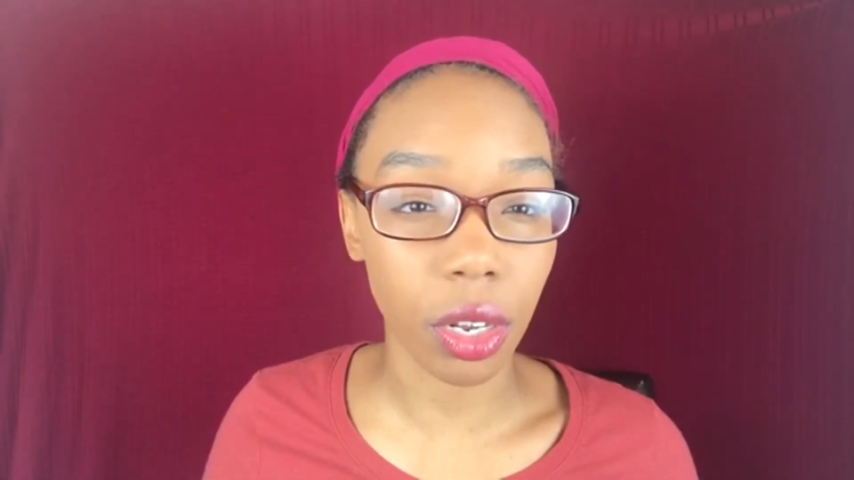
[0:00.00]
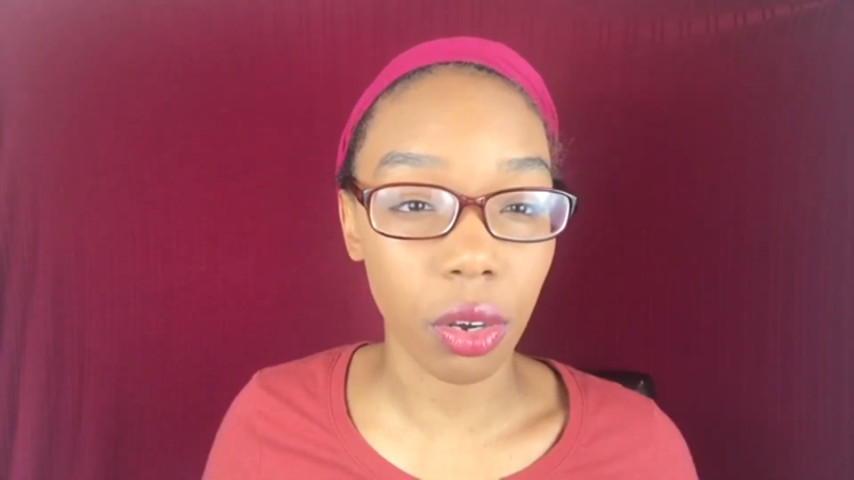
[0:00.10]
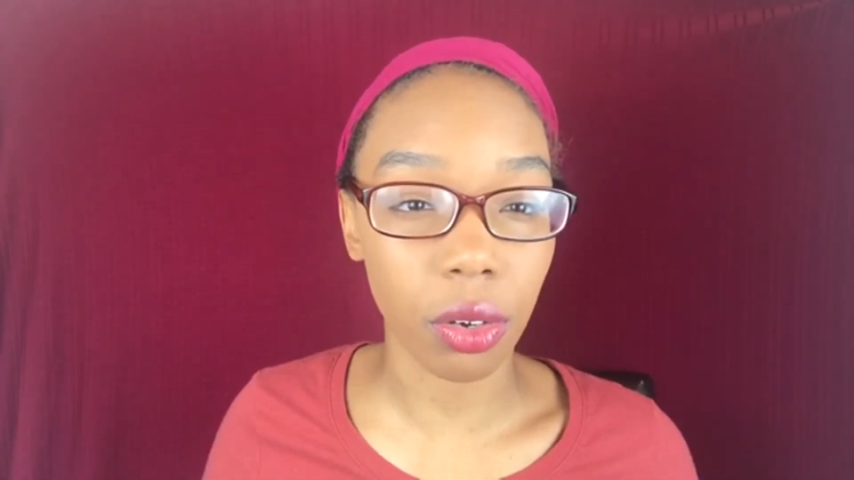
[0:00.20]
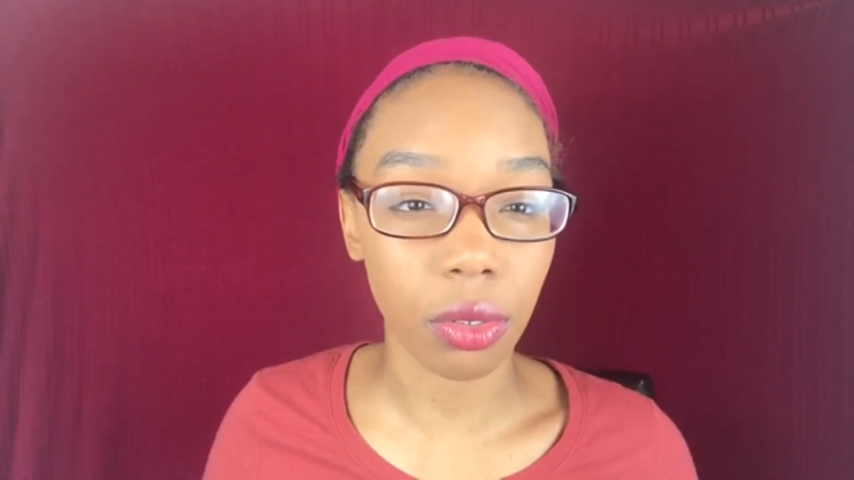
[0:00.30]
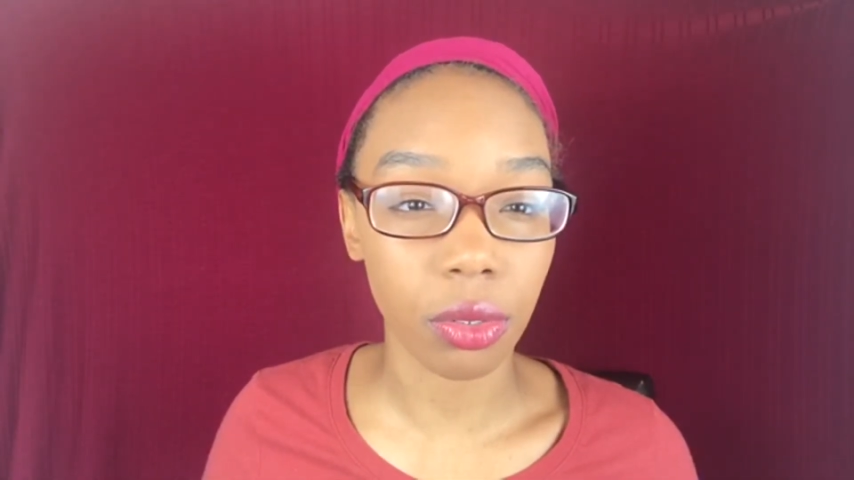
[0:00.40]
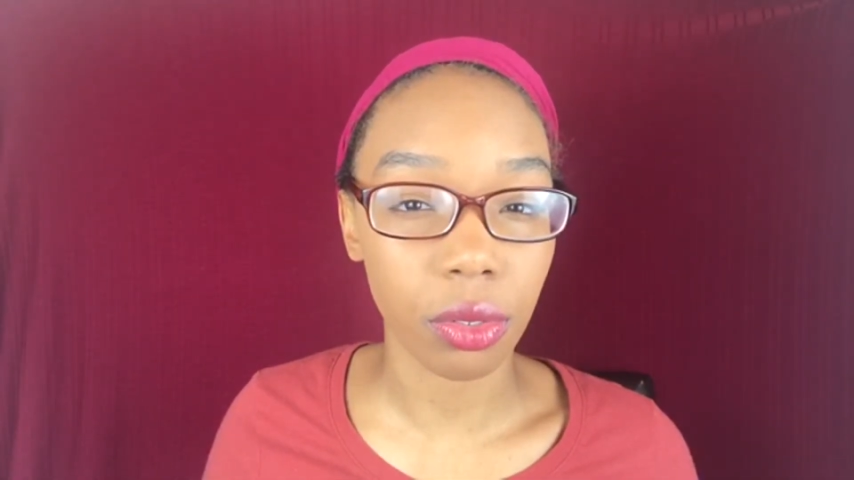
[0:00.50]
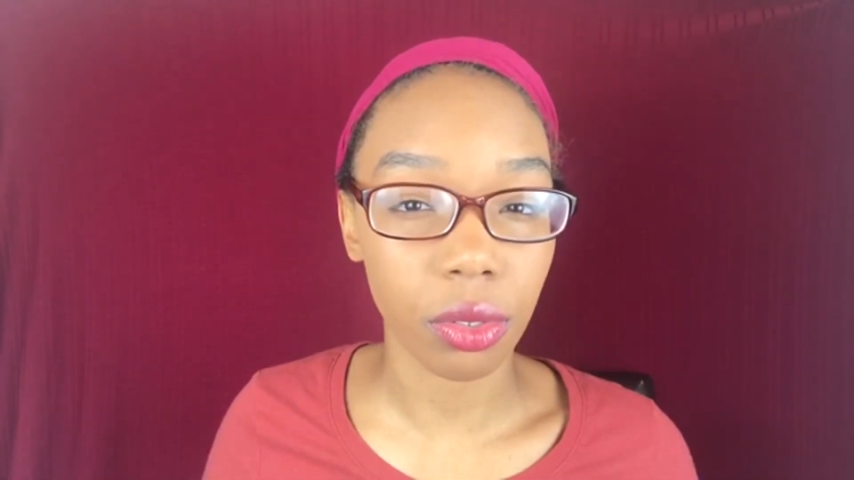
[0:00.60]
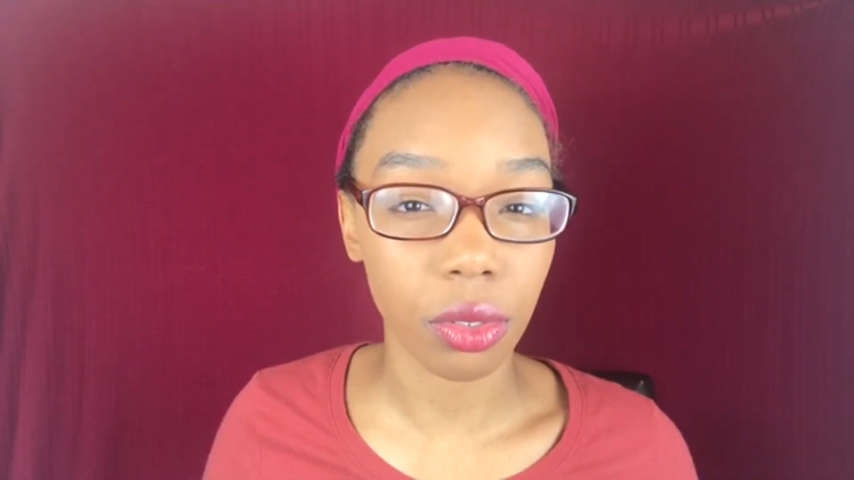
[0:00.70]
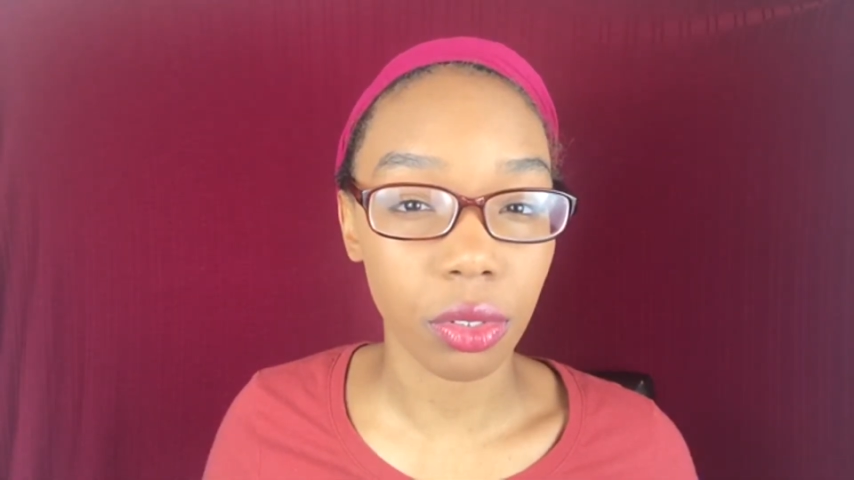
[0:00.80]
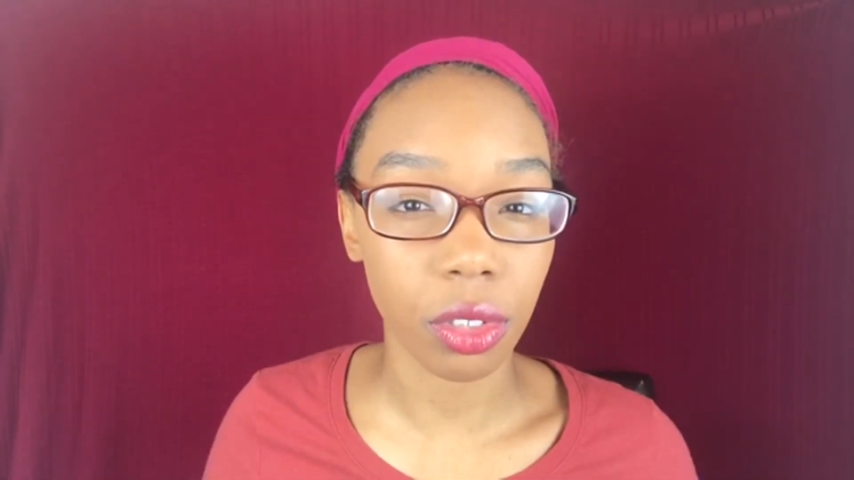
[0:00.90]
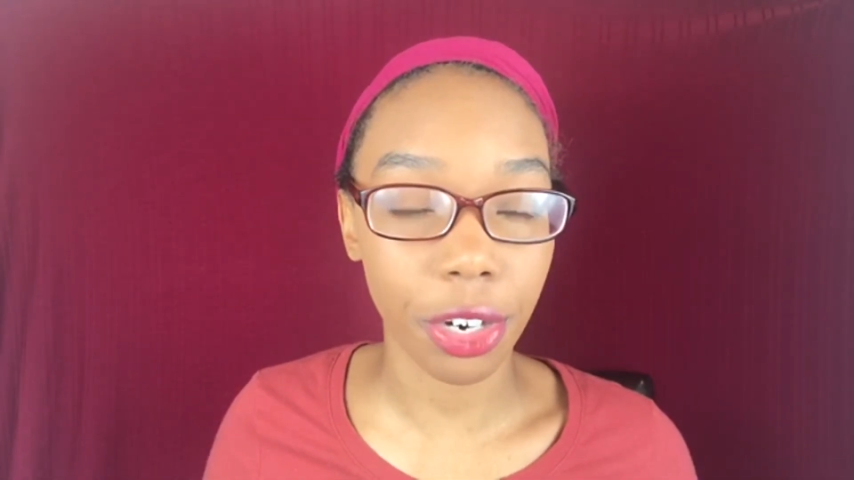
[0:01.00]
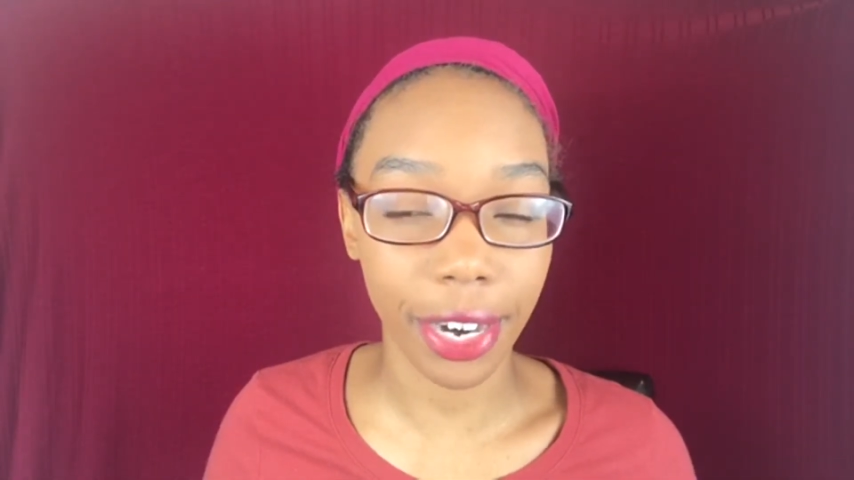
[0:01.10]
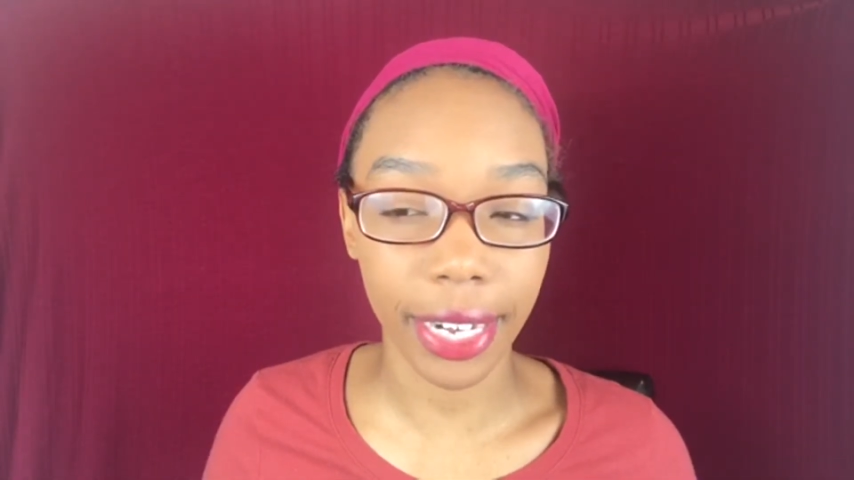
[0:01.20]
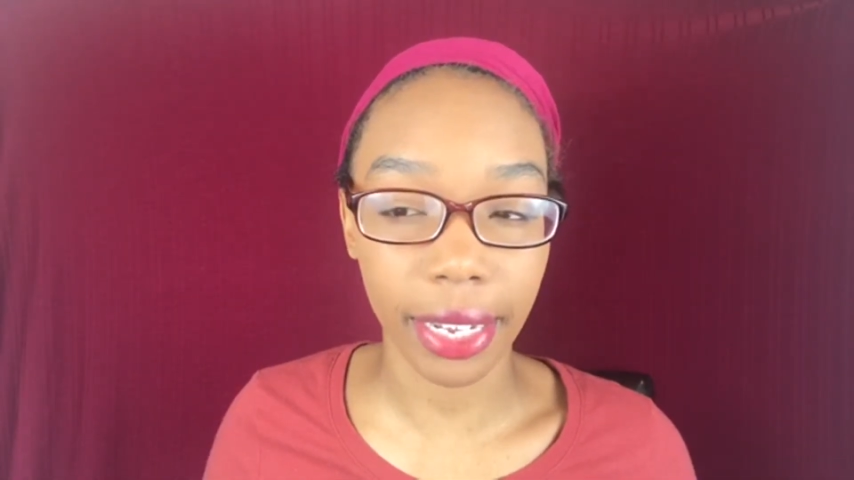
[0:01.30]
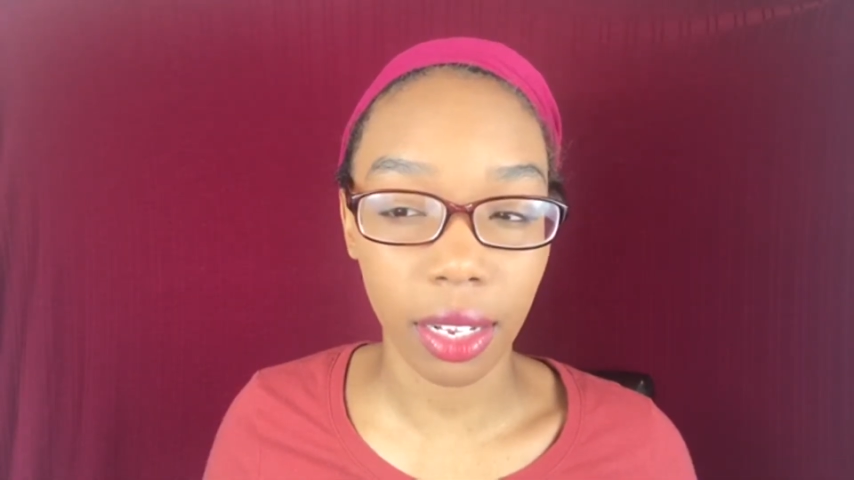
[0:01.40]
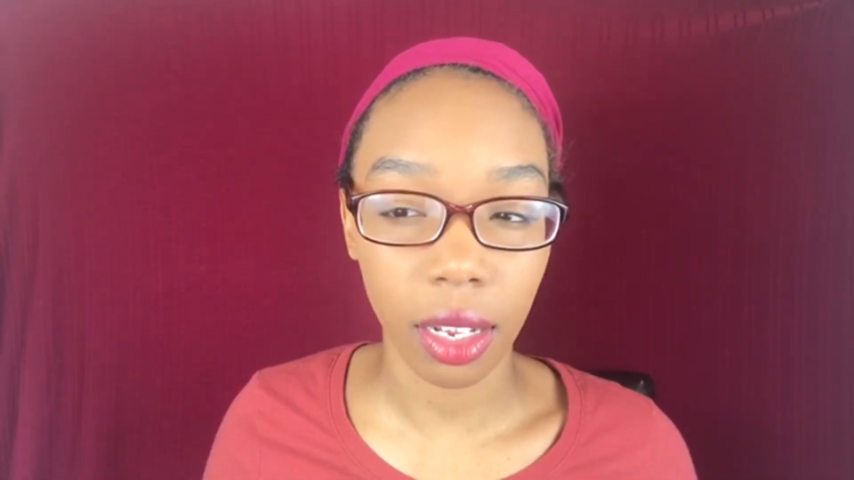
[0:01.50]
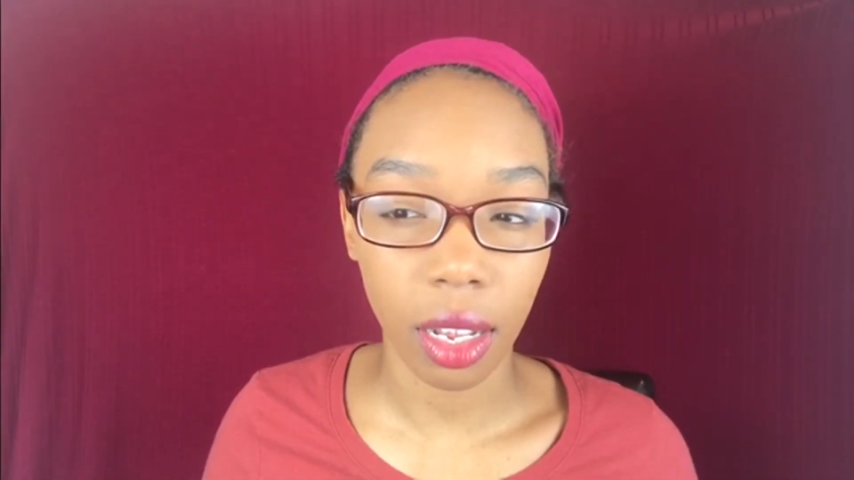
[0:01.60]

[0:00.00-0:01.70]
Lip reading: no credit,